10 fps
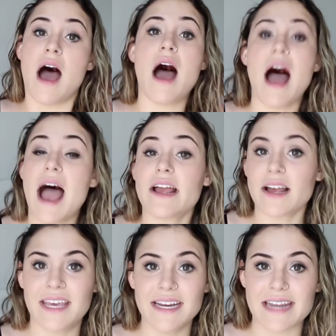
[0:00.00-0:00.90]
I
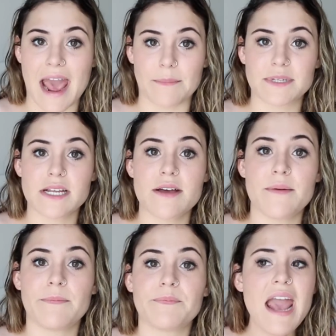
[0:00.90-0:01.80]
got kidnapped
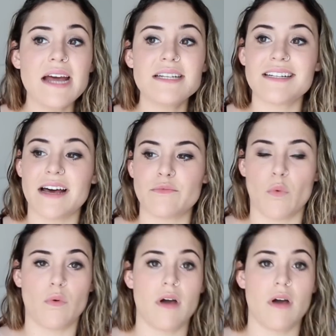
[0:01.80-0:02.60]
and